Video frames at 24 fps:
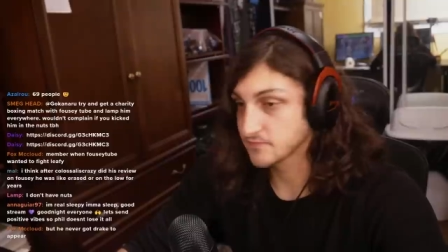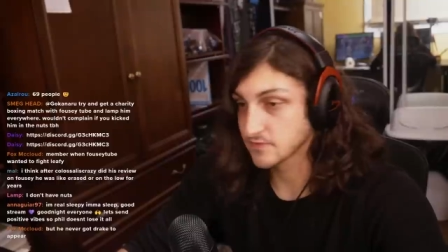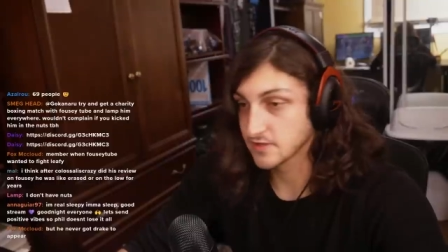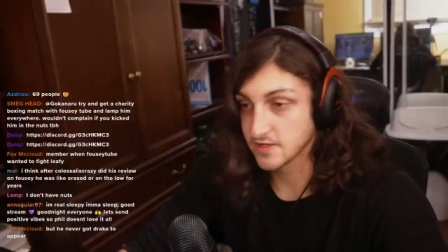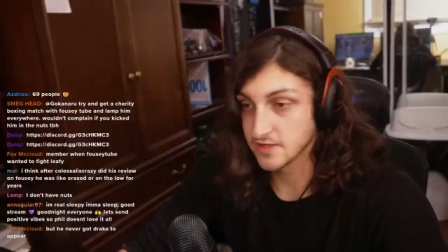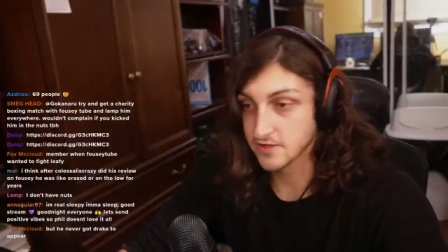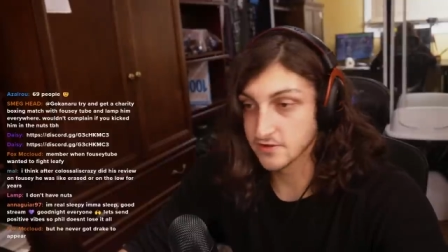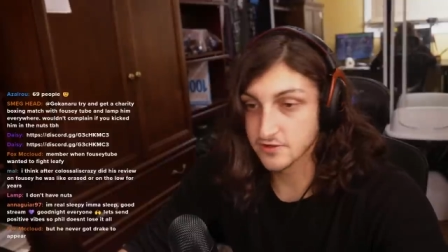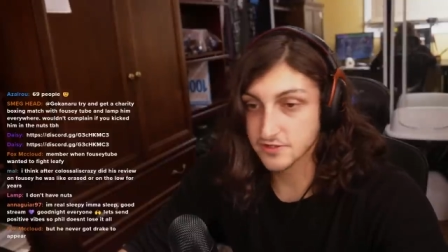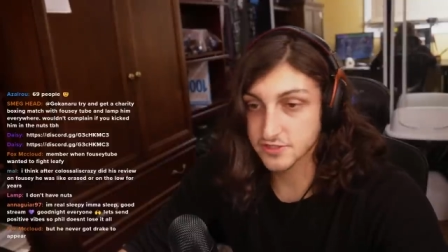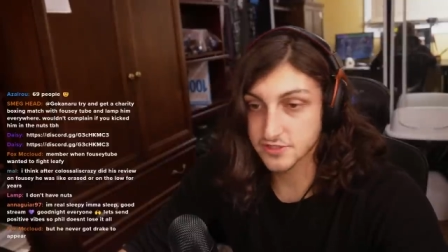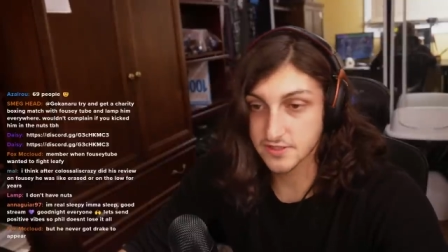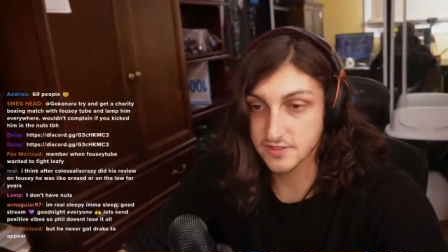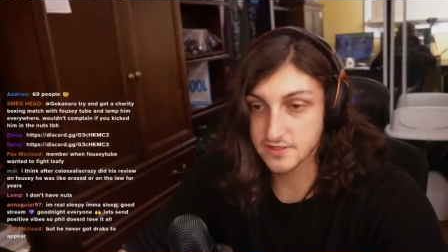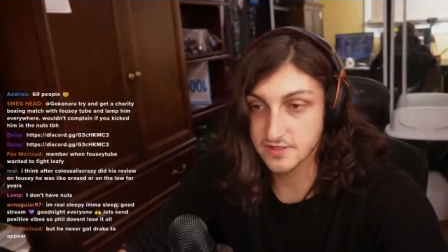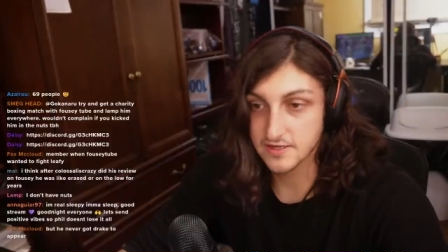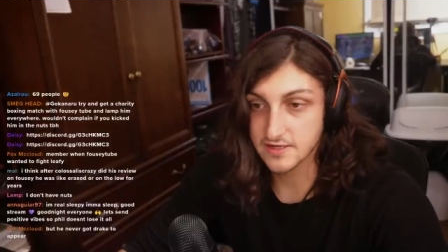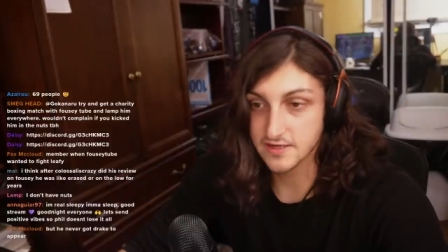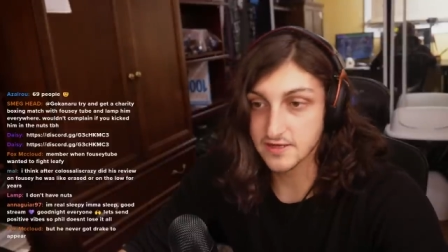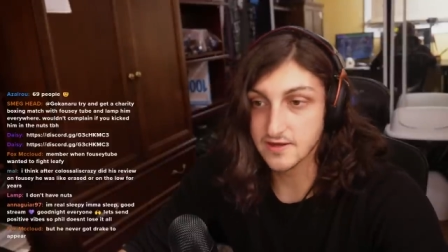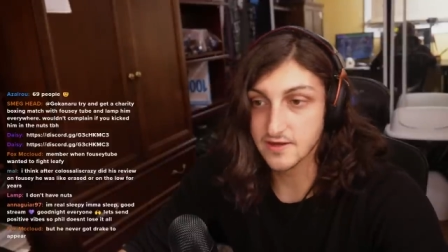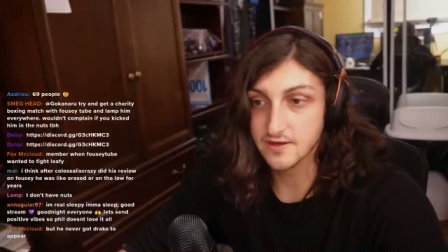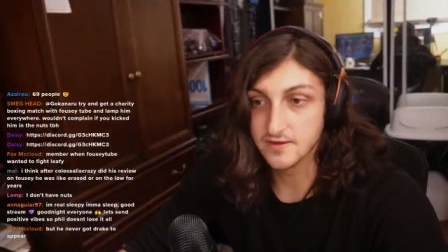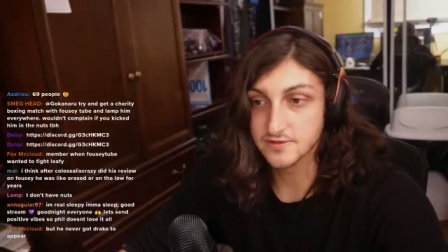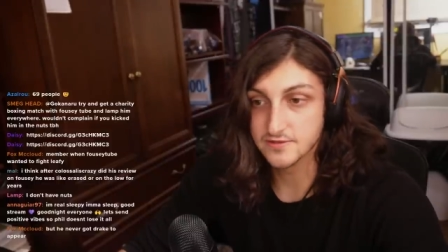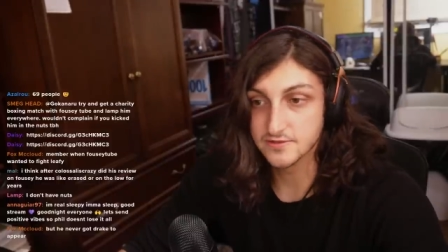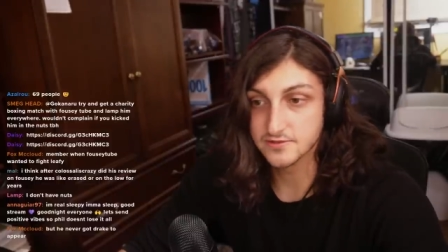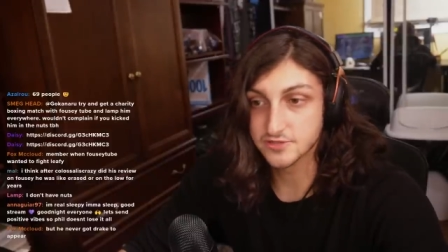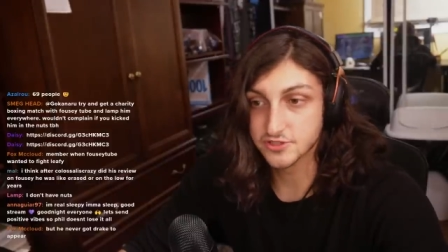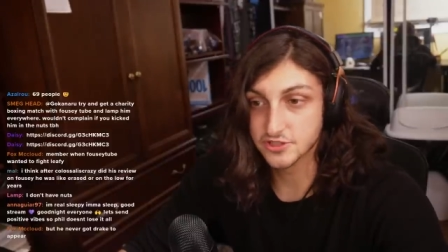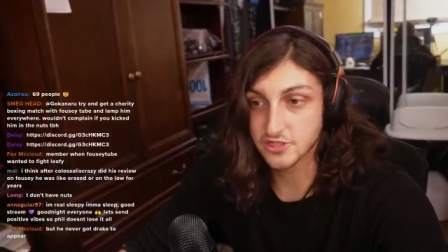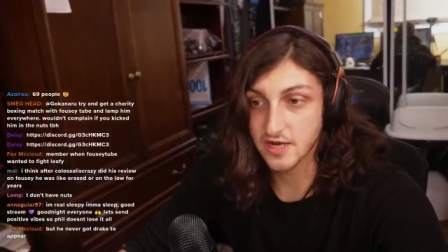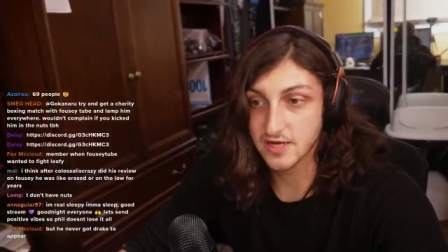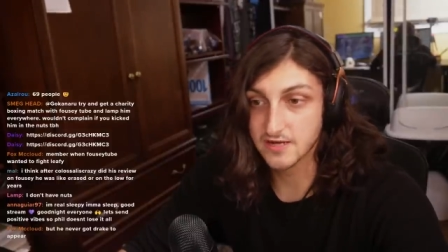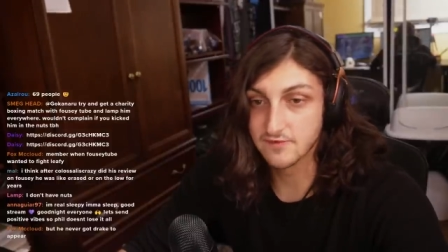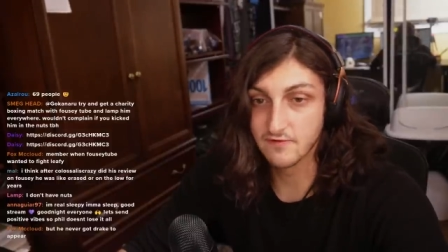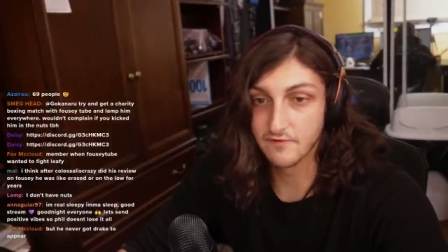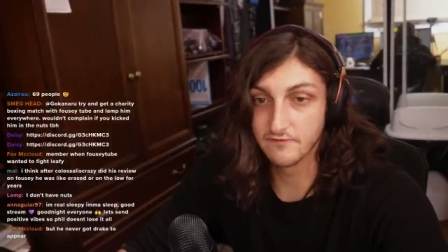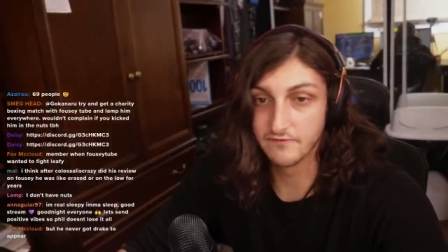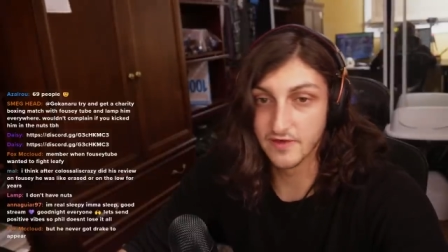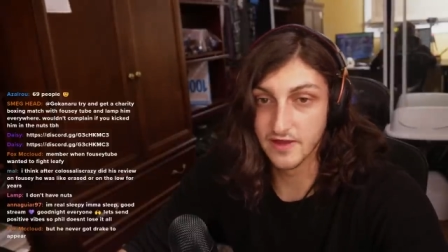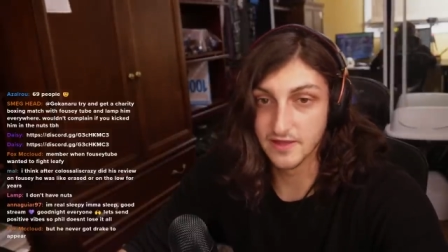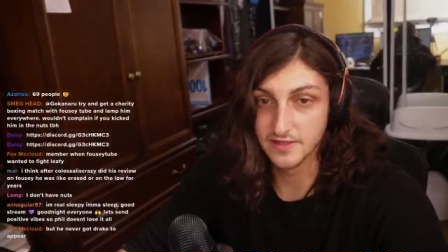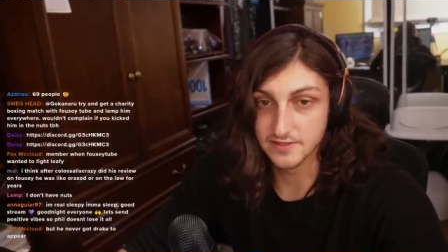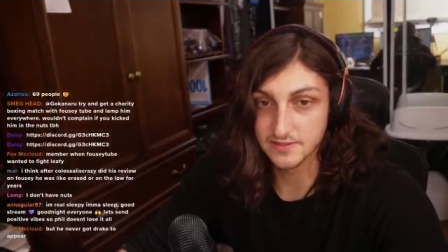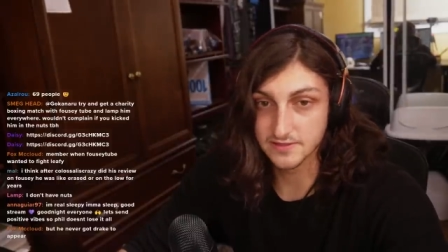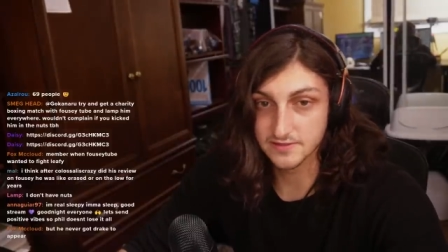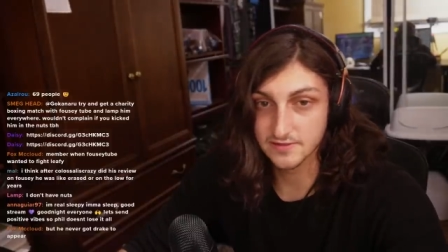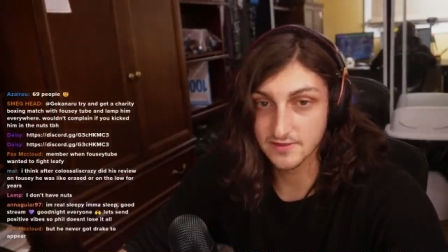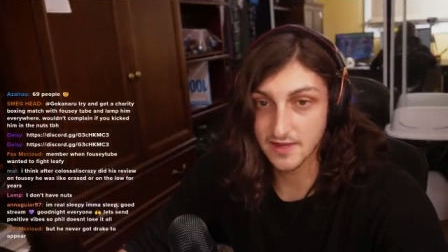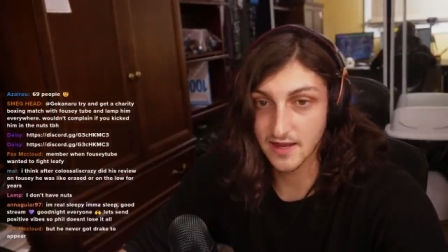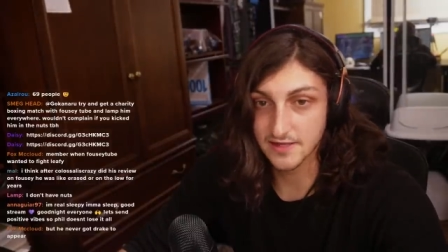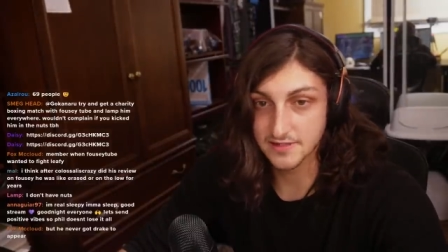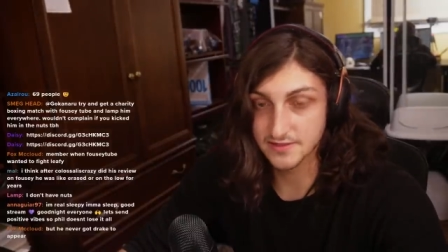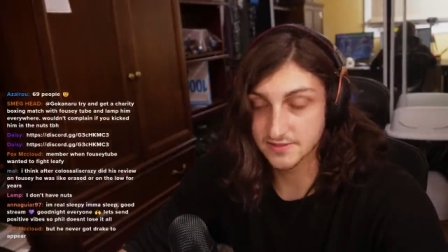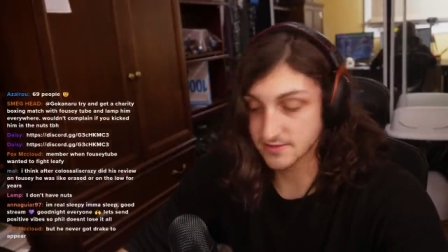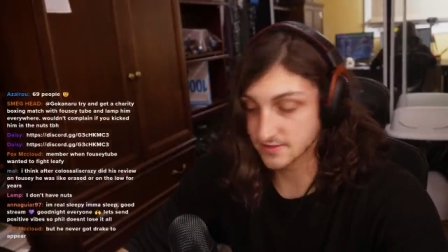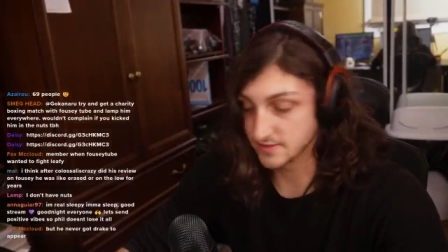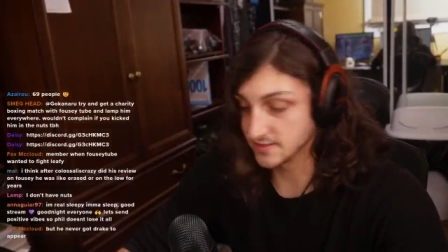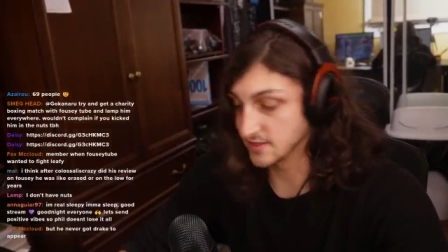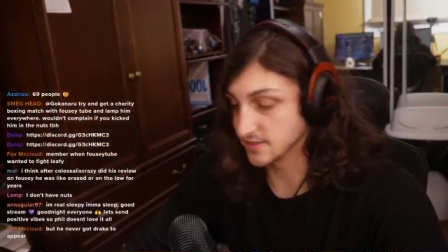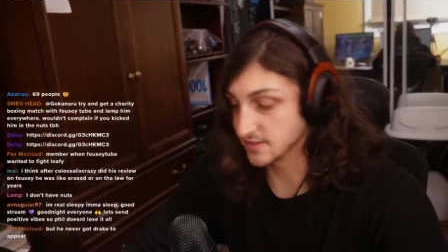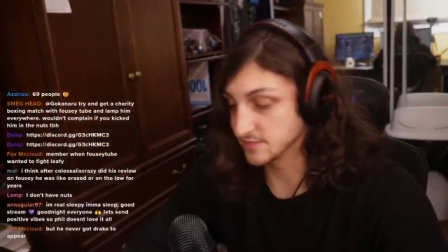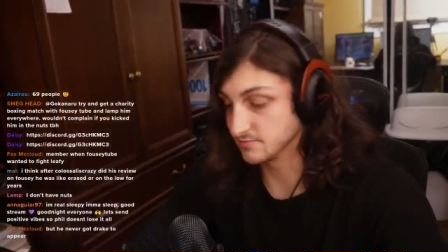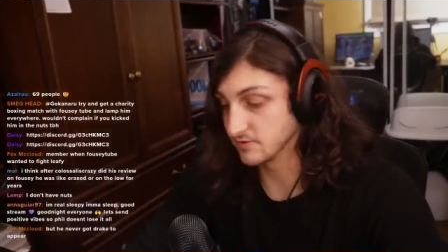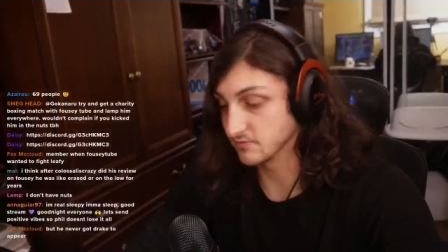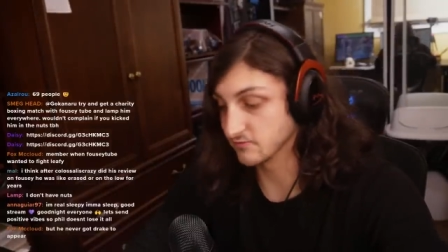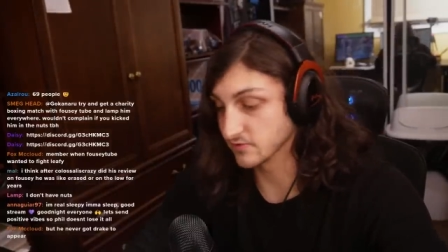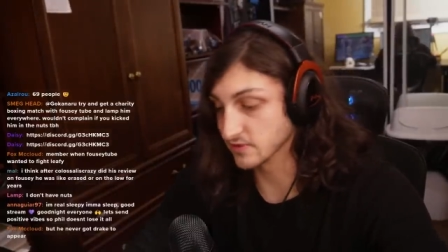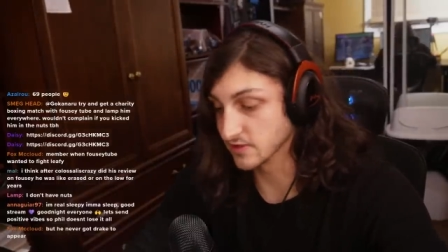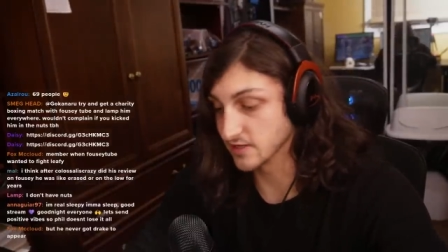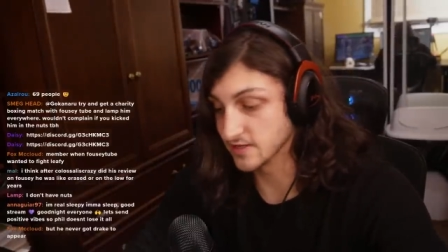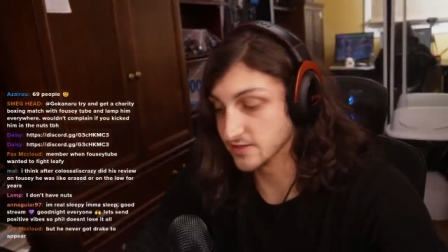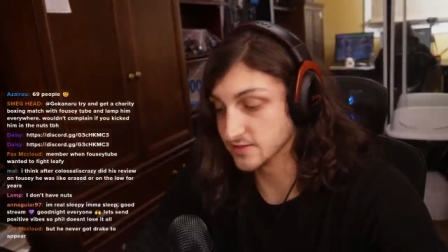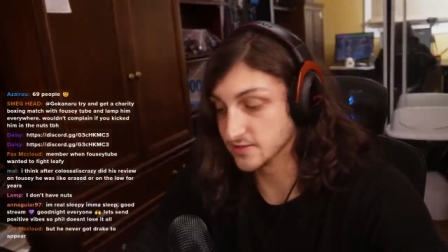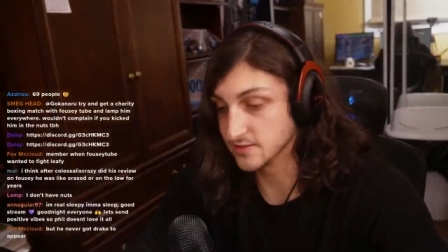Here is the chain of events as it has been relayed to